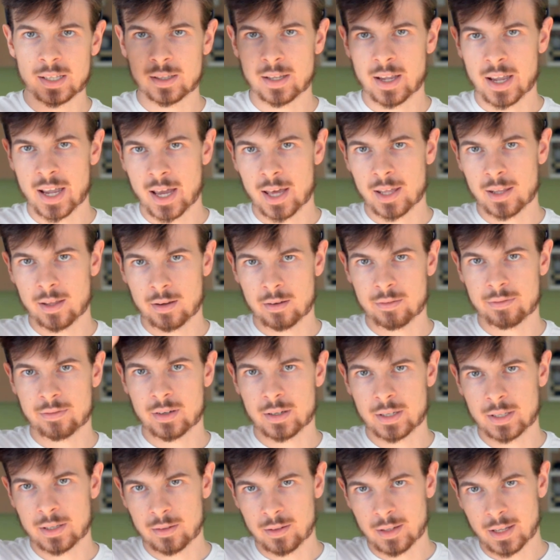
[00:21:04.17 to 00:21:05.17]
the hat
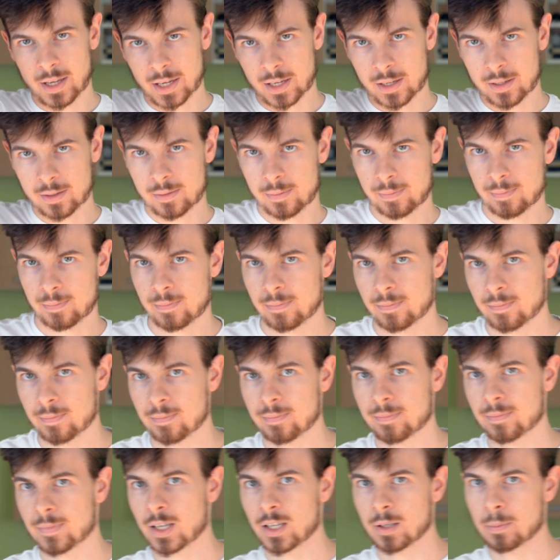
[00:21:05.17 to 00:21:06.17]
off. I don't like it.
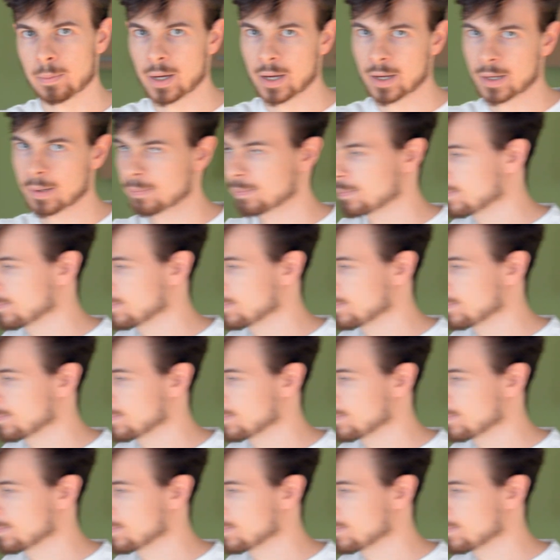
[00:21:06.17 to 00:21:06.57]
Goodbye.